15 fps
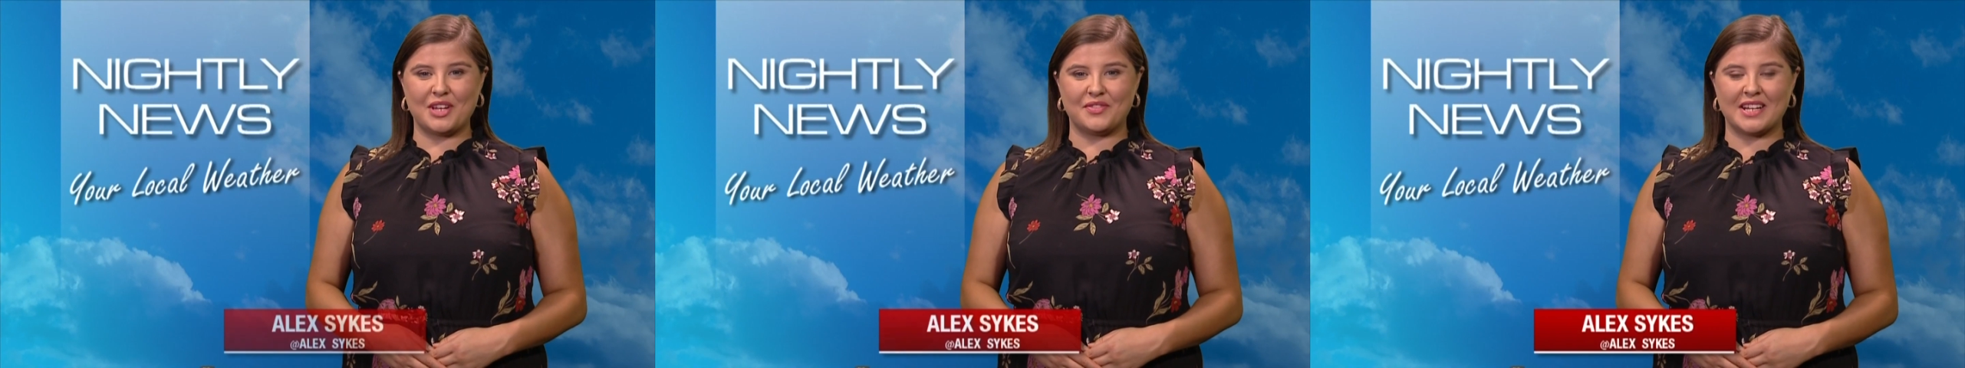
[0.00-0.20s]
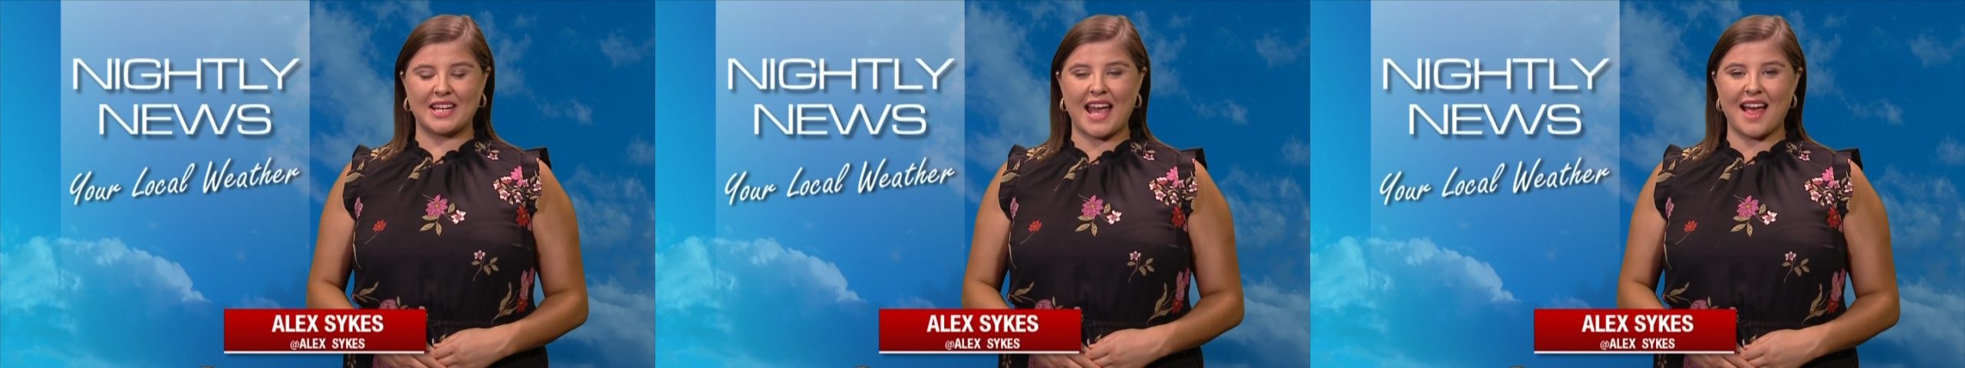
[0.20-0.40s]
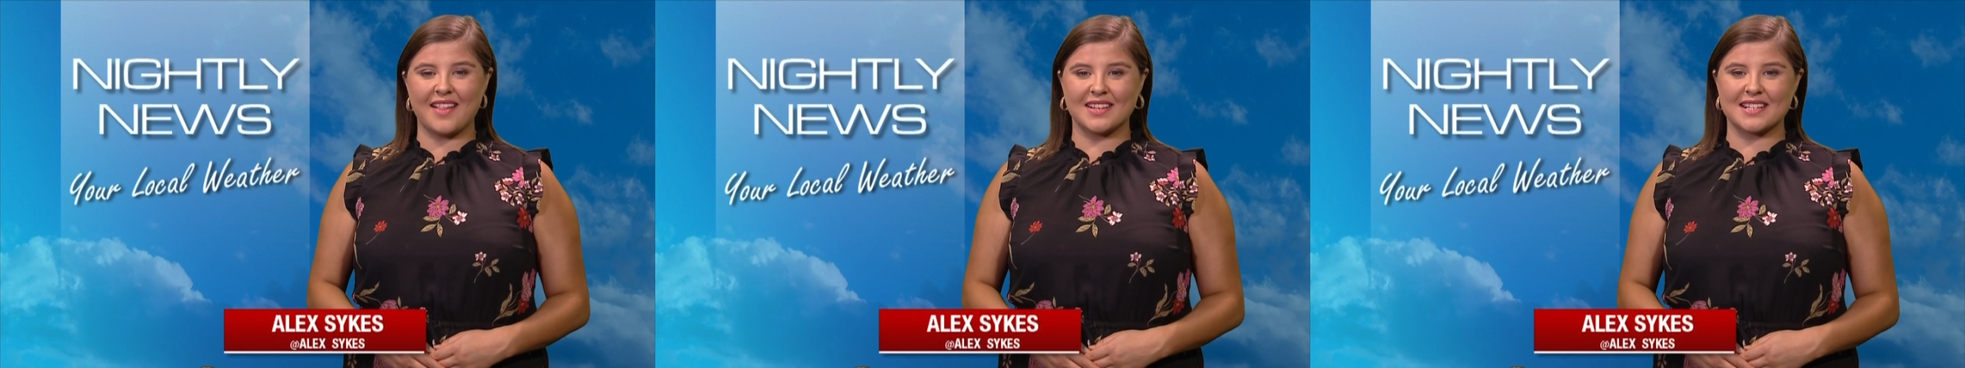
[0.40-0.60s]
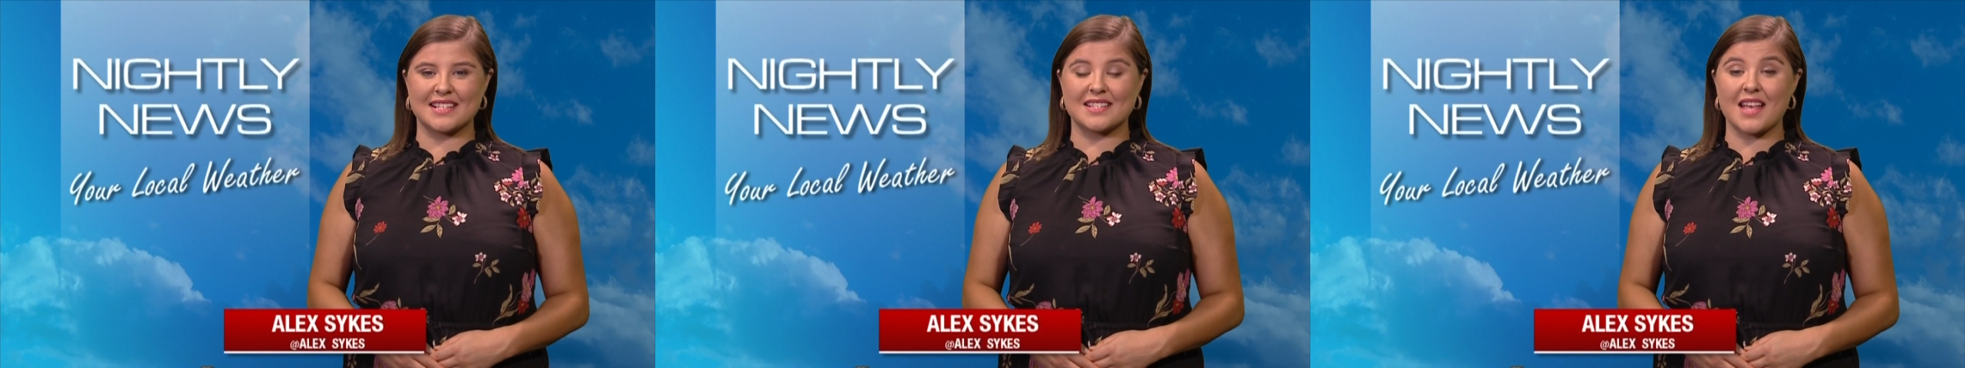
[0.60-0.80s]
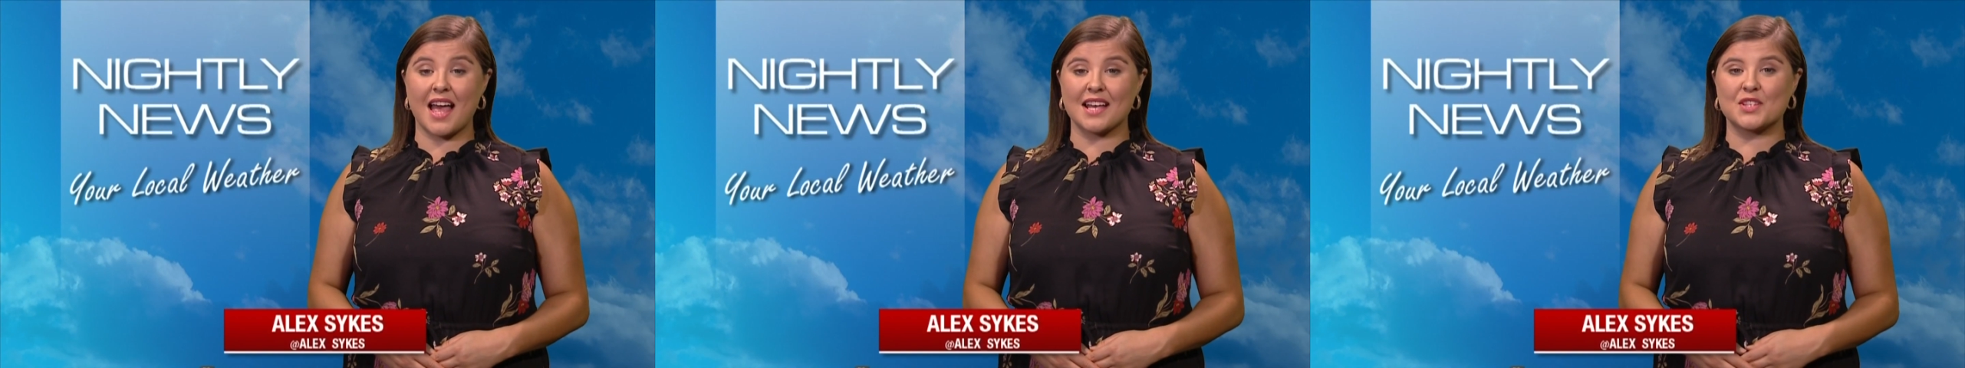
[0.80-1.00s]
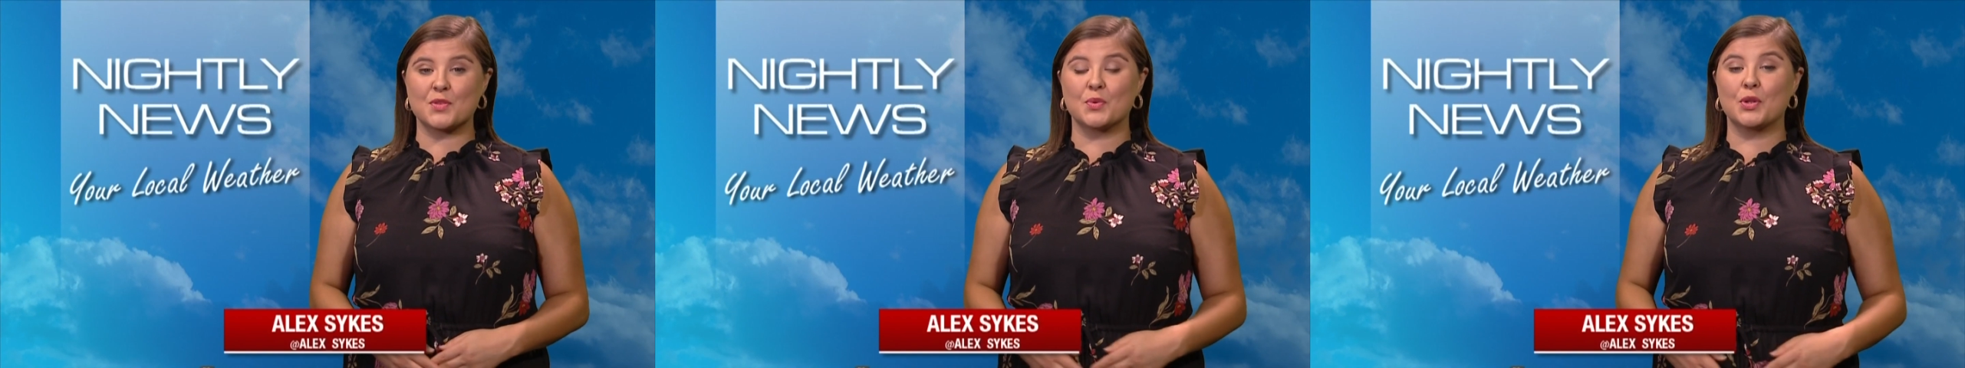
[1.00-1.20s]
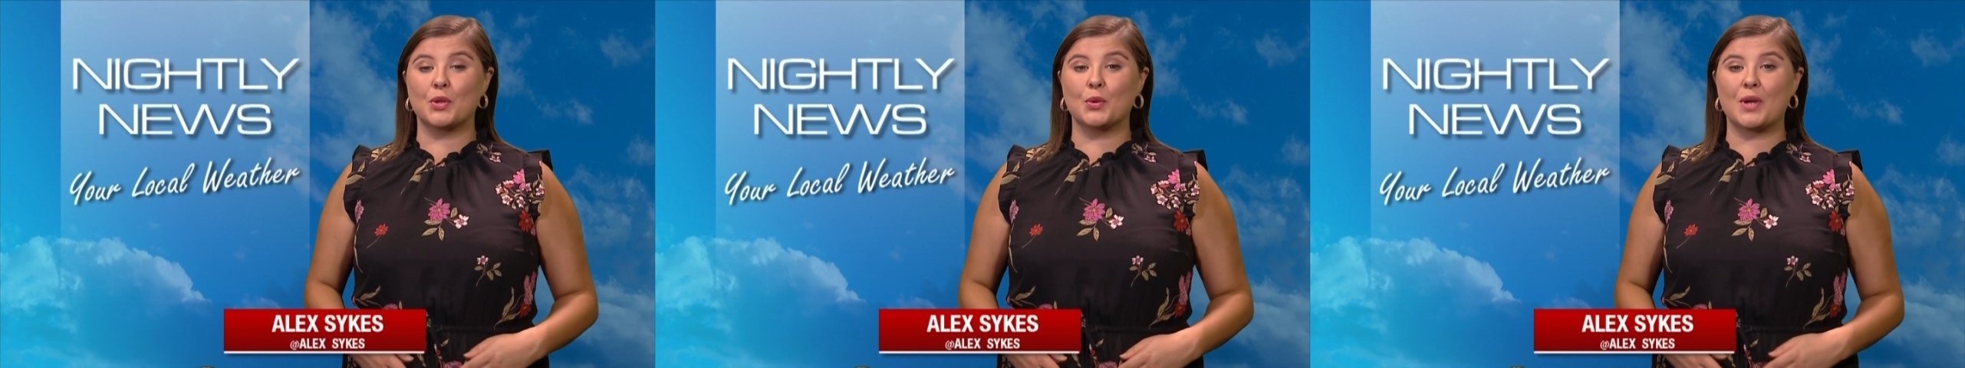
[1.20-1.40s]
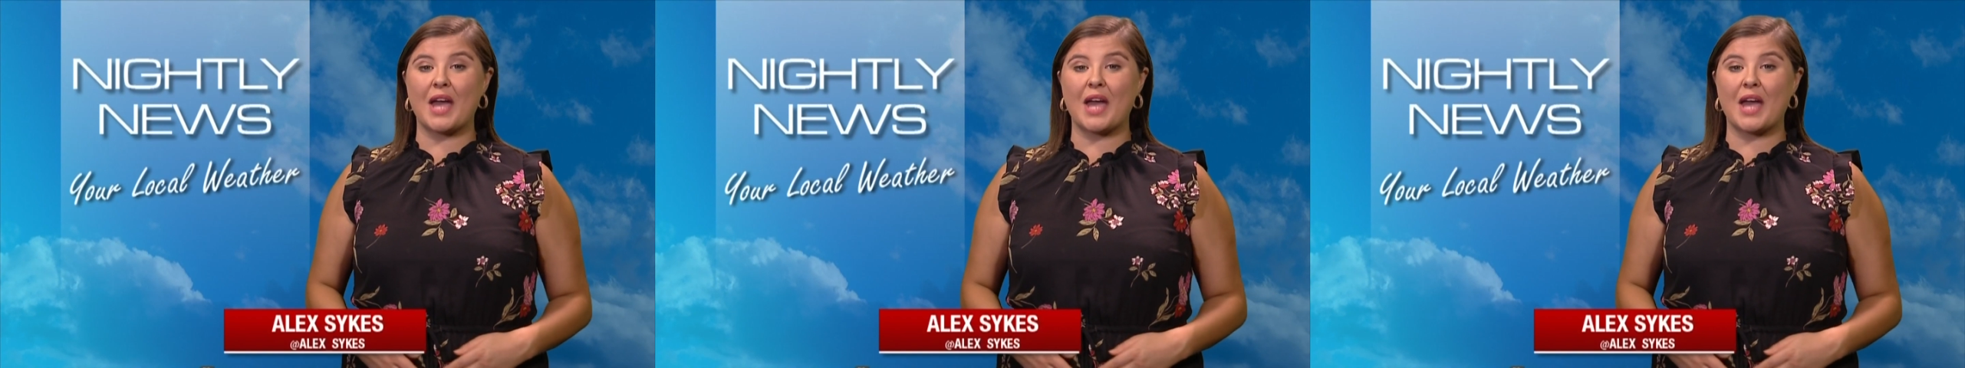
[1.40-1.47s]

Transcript: evening, Alex Sykes with a